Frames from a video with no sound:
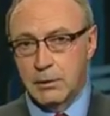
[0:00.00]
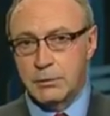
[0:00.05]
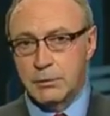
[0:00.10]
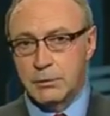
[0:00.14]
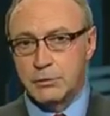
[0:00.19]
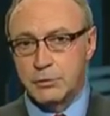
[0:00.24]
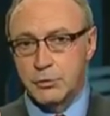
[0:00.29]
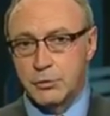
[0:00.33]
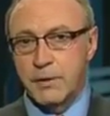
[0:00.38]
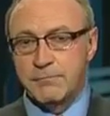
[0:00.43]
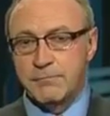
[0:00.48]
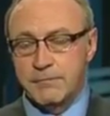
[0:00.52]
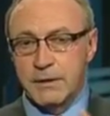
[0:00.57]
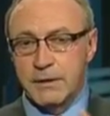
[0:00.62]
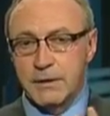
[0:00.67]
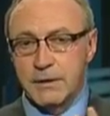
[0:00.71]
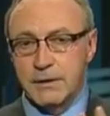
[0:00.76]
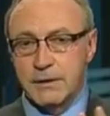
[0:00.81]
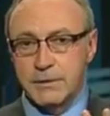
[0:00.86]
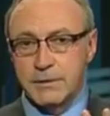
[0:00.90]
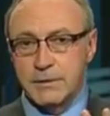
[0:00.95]
Do they
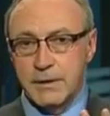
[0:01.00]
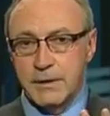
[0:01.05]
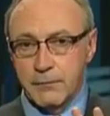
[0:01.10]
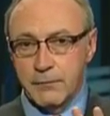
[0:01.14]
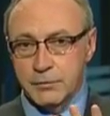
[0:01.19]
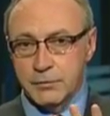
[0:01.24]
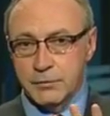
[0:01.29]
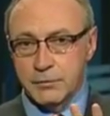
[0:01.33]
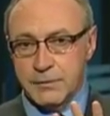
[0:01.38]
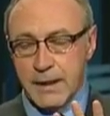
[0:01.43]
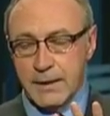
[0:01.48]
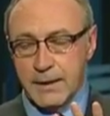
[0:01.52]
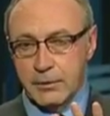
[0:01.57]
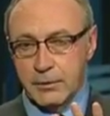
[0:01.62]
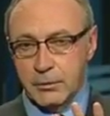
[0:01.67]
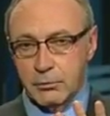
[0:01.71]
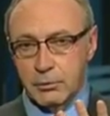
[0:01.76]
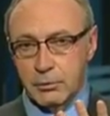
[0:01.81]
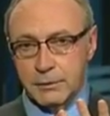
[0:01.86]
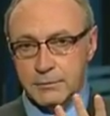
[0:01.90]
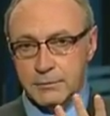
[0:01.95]
fit into any of those
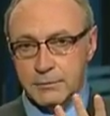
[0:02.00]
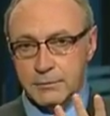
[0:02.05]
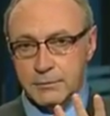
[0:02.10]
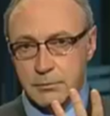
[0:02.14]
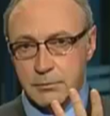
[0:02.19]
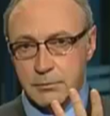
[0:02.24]
categories?